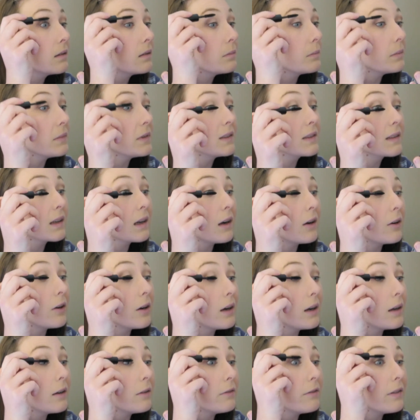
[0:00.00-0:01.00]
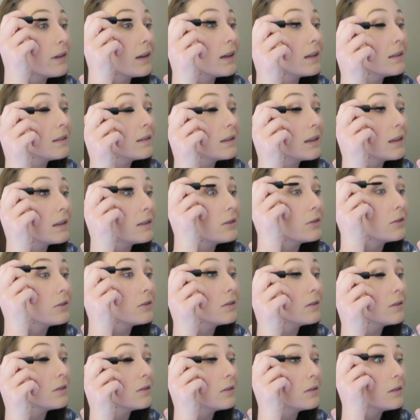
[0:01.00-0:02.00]
mascara I've found, and I
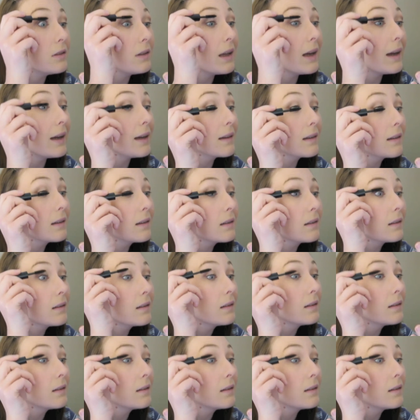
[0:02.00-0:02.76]
do like